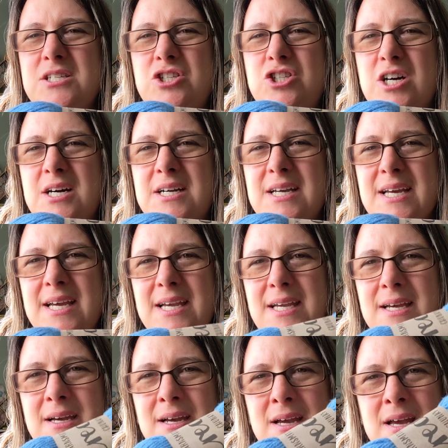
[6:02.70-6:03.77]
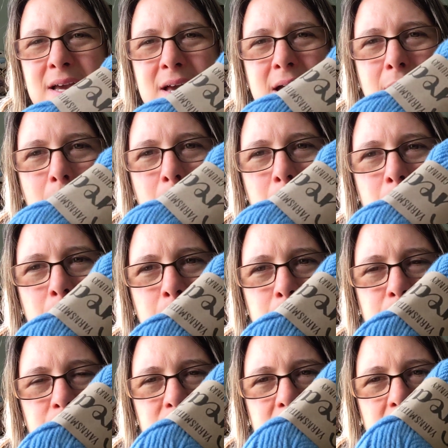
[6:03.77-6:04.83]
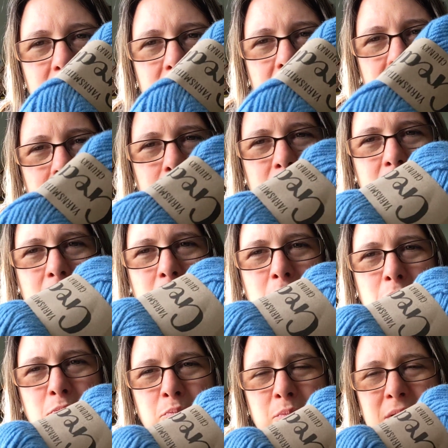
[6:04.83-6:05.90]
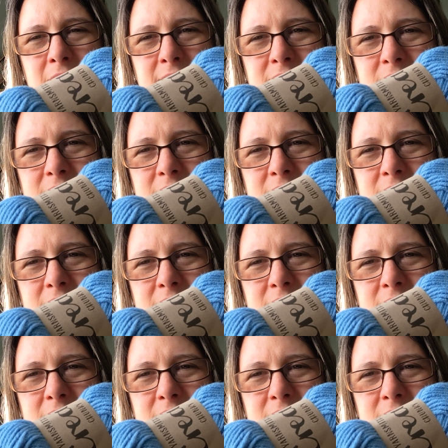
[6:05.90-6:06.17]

it's chunky, but it